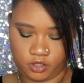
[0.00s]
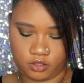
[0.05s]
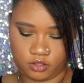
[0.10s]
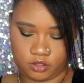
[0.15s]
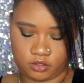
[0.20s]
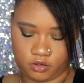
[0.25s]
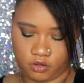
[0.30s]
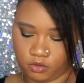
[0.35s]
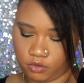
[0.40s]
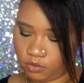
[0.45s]

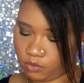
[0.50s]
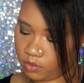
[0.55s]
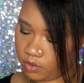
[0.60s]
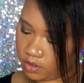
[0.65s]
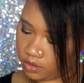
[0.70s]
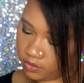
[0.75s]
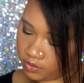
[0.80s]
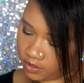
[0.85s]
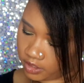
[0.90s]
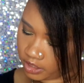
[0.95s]

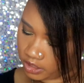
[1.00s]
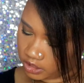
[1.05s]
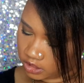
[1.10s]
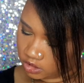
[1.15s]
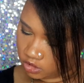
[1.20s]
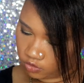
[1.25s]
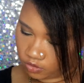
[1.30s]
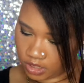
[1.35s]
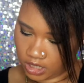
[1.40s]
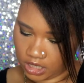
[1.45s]
So there
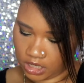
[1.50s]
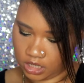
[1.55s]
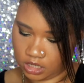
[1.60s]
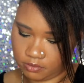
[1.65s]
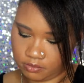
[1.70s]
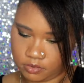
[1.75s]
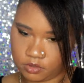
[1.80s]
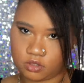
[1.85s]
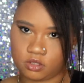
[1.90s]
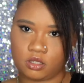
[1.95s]
is no
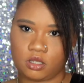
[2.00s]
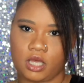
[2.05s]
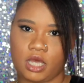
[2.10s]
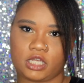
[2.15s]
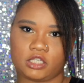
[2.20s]
names